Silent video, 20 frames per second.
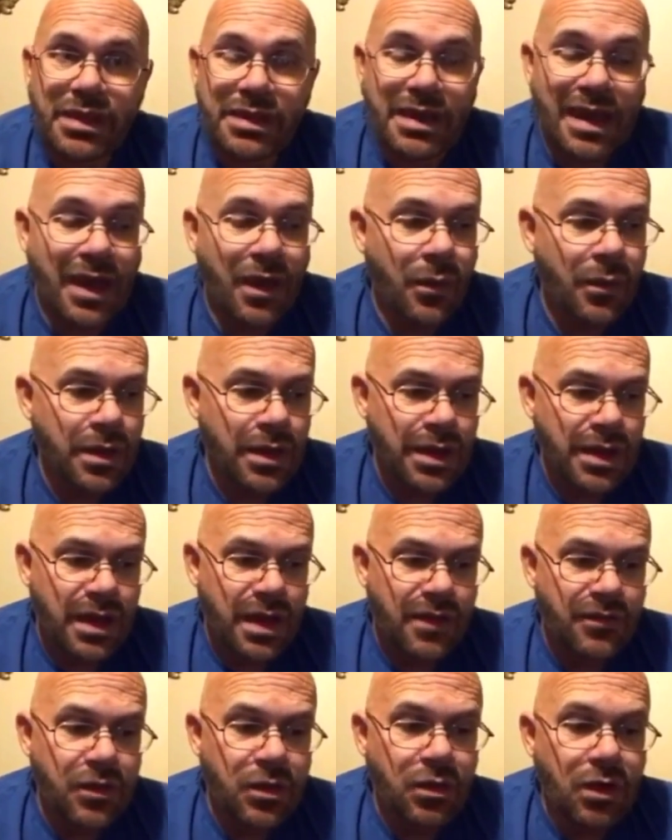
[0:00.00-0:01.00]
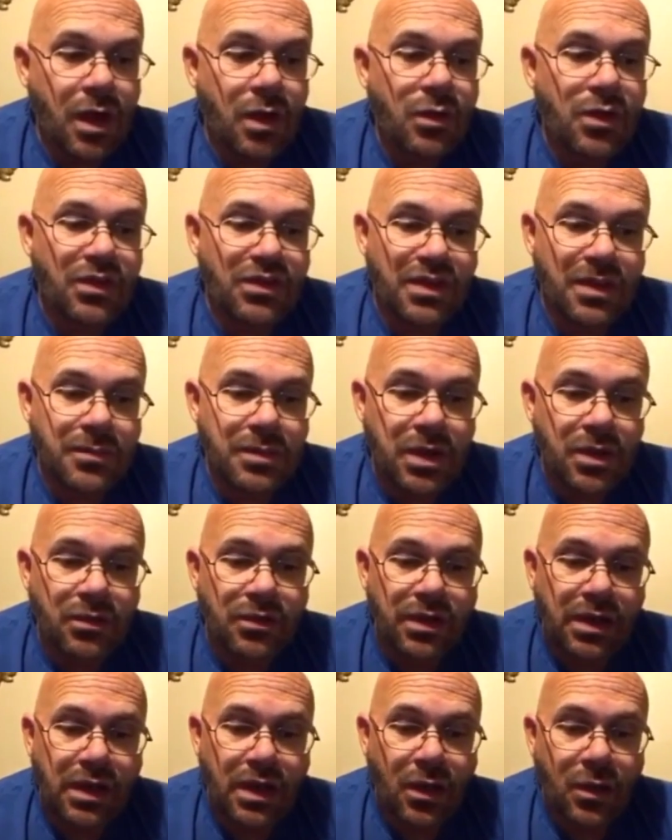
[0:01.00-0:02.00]
Now, if you notice, some
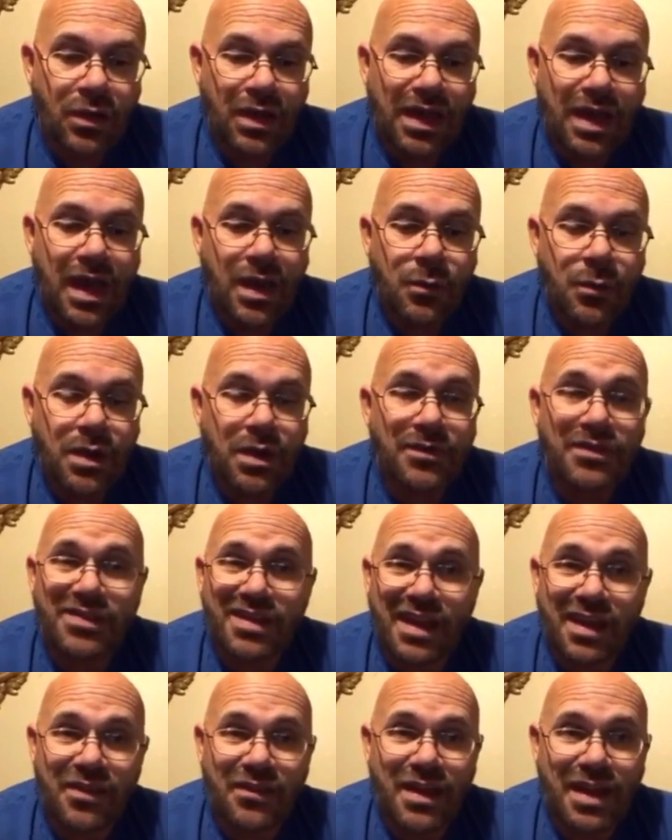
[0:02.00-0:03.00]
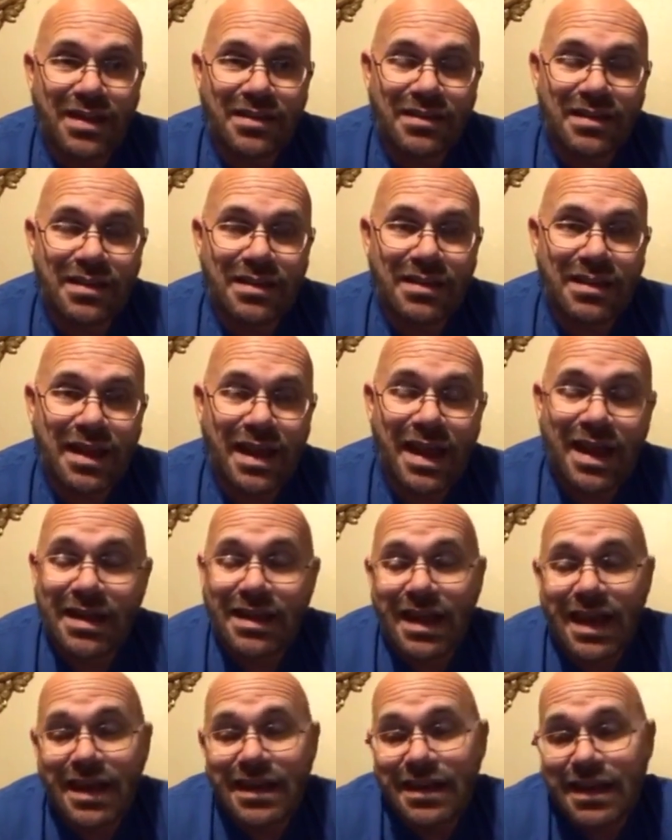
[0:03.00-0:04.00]
years ago, they got rid of cigarettes.
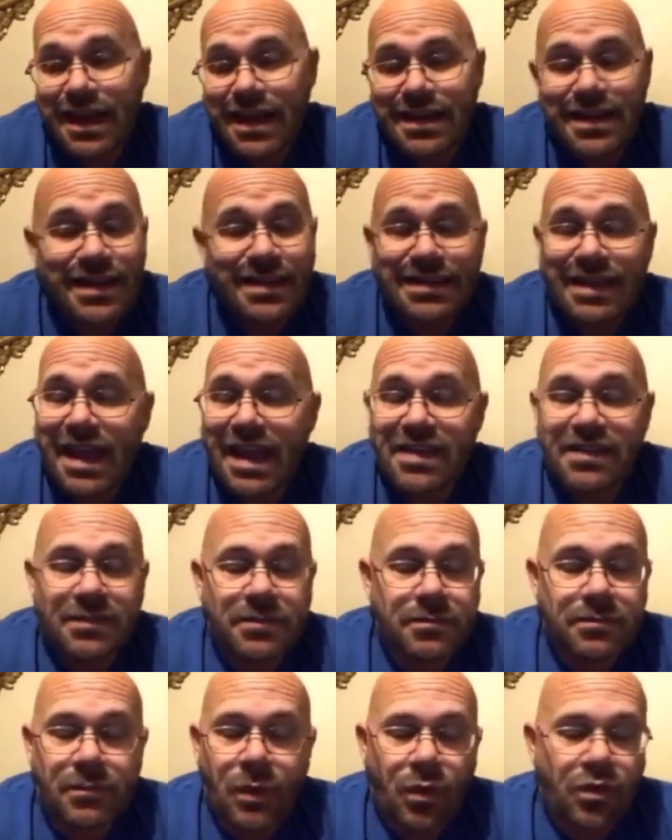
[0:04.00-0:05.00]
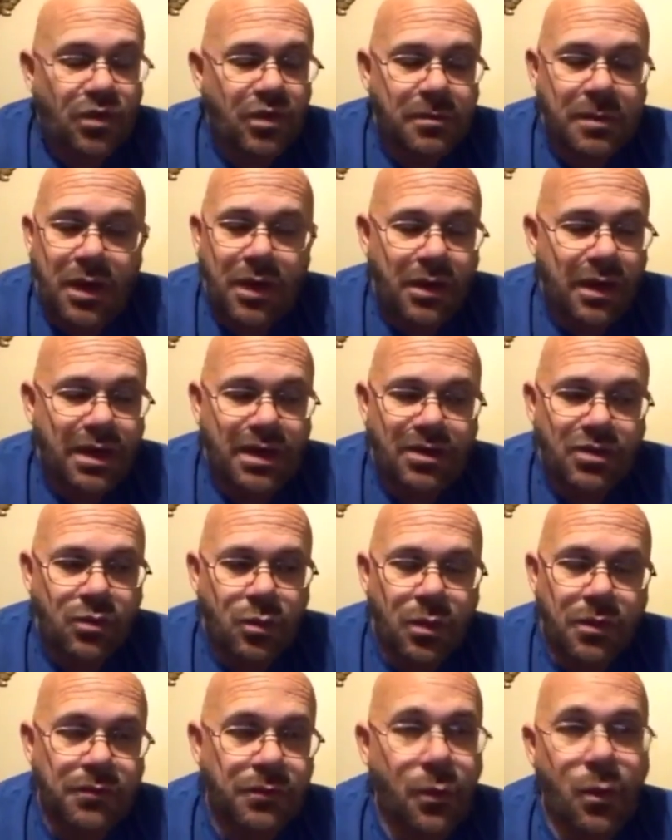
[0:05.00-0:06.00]
And in this case, most
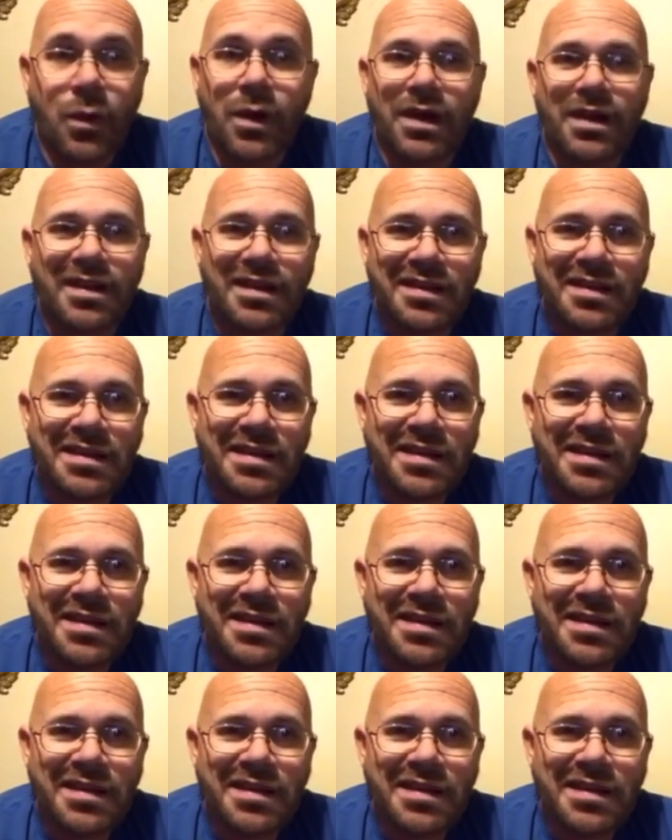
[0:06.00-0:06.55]
Americans were for it.